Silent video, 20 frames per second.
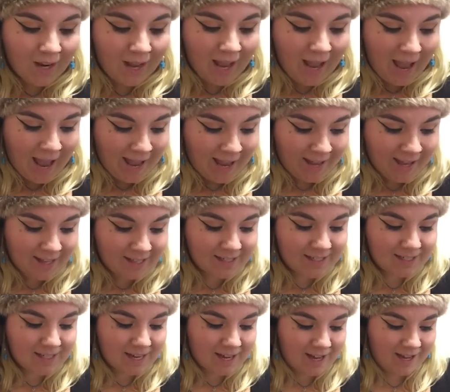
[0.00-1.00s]

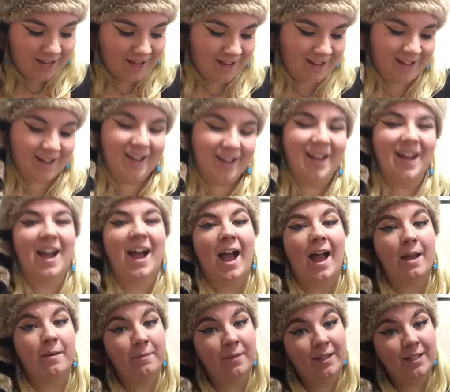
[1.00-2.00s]
And
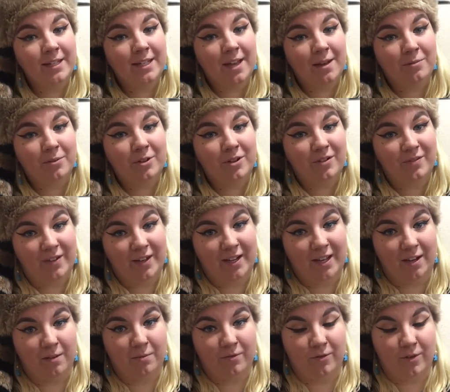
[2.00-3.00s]
I meant to upload a
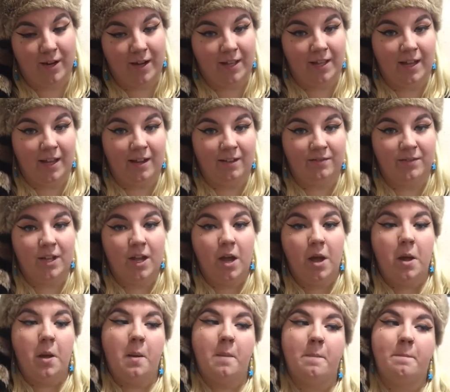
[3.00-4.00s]
video before I left,
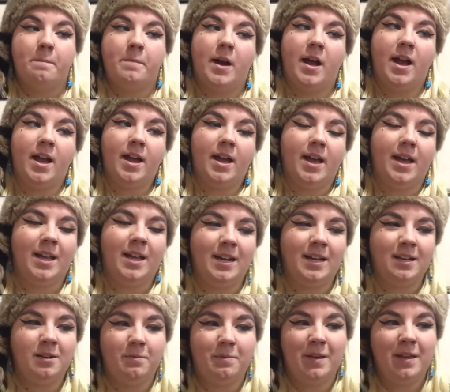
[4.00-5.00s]
but it
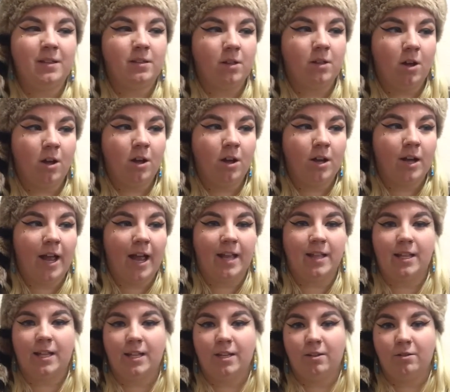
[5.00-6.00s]
ended up being long,
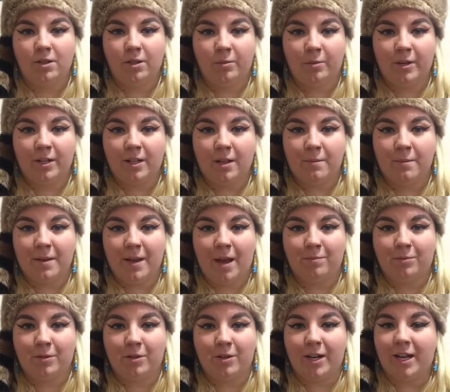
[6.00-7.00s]
and then YouTube wouldn't let me
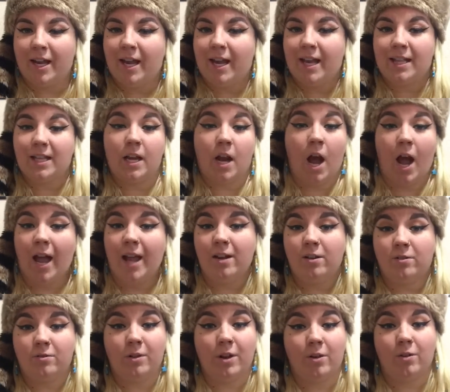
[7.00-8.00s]
upload it, and then I
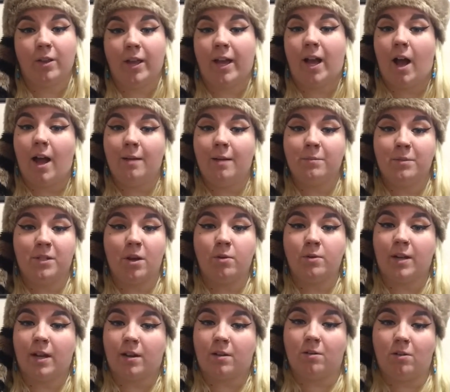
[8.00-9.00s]
don't know, I'm so
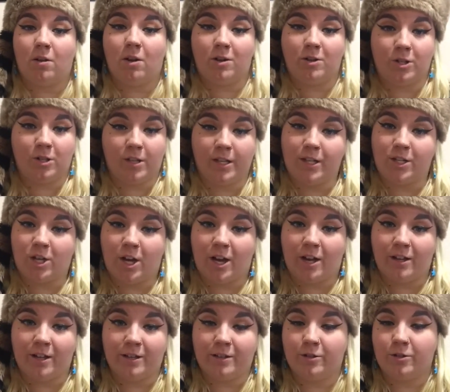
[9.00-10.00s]
technologically
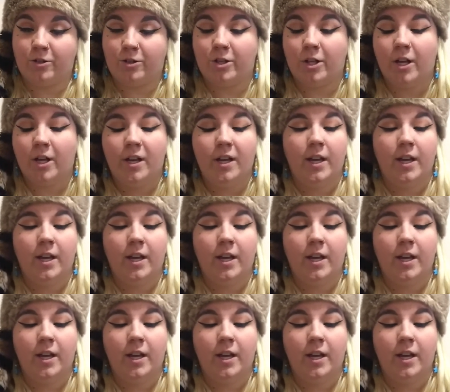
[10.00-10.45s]
challenged.